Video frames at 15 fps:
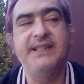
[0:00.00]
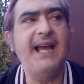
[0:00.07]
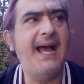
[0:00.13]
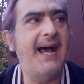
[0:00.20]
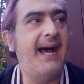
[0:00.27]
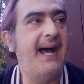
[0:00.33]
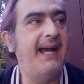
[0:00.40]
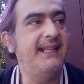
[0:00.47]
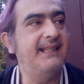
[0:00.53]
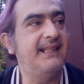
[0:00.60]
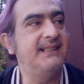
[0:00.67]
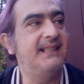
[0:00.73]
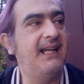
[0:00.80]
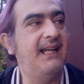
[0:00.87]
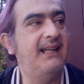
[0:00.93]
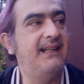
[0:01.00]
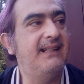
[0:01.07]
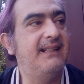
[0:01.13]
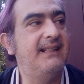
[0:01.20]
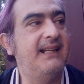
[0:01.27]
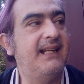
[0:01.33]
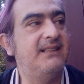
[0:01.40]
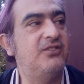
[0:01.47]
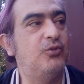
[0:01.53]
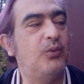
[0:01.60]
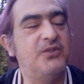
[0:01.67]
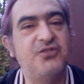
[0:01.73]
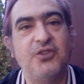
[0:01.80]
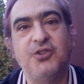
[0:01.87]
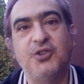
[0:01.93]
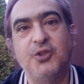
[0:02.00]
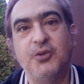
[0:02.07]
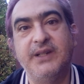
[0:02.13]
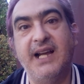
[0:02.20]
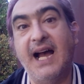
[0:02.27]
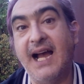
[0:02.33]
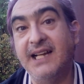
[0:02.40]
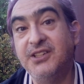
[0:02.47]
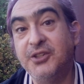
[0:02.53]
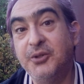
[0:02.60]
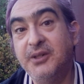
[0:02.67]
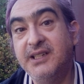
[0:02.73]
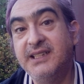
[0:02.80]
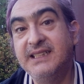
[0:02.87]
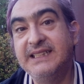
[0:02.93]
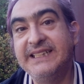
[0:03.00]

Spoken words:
Yeah, I think that to a certain degree I do it.